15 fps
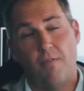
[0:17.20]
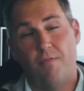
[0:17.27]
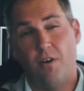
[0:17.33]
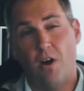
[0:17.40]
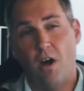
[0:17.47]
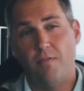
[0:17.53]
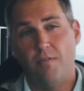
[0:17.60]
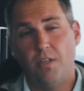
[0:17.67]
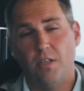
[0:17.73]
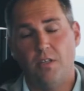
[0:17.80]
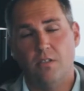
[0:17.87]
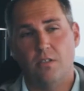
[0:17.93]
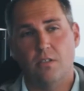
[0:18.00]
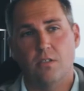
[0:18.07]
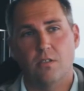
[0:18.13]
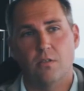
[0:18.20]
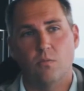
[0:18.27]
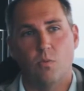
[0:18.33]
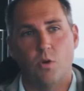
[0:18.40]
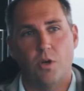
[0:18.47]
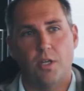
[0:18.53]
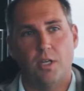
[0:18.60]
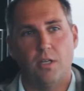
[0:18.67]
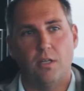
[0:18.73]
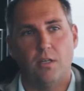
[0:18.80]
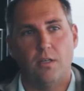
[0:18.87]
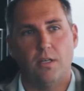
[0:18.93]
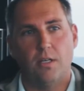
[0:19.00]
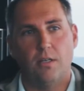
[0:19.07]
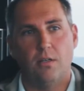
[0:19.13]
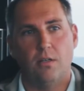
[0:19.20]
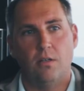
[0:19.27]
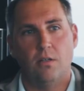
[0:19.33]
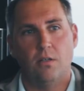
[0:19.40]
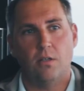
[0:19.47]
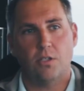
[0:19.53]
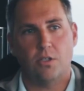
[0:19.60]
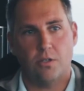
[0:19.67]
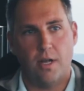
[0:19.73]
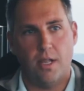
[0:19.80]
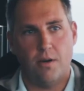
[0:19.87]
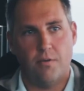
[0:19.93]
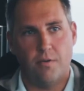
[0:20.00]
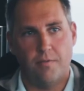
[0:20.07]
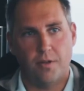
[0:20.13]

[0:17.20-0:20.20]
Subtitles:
5 years working in Australia and